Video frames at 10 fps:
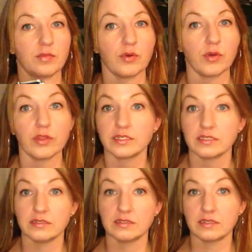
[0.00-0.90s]
the Parola,
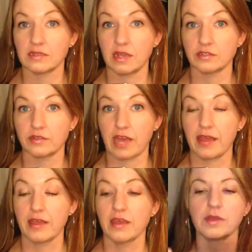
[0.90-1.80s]
does not do
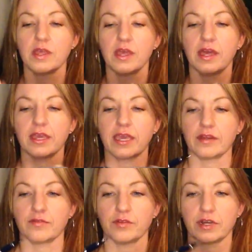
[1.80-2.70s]
that.
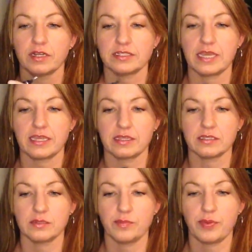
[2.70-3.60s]
Again, if we're going to take
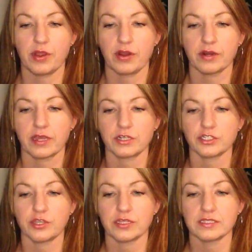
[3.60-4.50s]
this apart and kind of
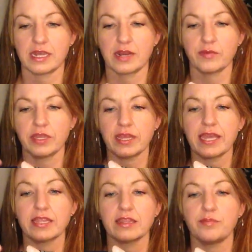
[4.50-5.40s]
show you the inside, I really
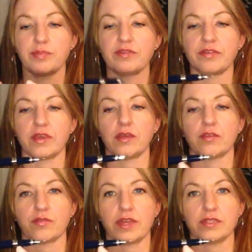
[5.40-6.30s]
like the beefy
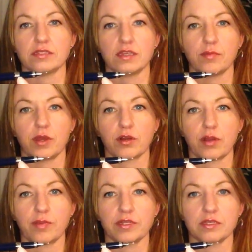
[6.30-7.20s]
threads that
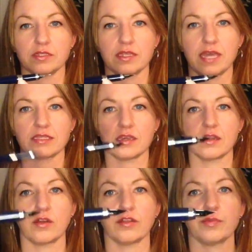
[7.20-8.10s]
Montegrappa does, and that's
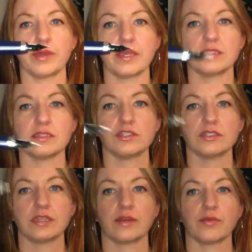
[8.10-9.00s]
on all their pens. It's
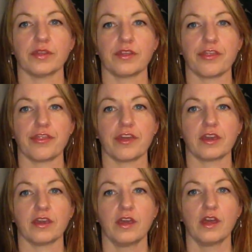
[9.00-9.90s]
just like a really
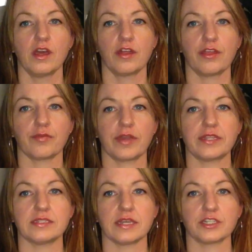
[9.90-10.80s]
thick
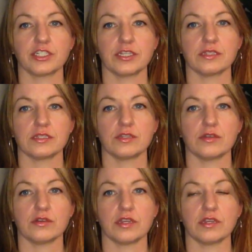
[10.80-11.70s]
thread section, so
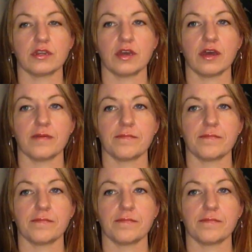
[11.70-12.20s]
you can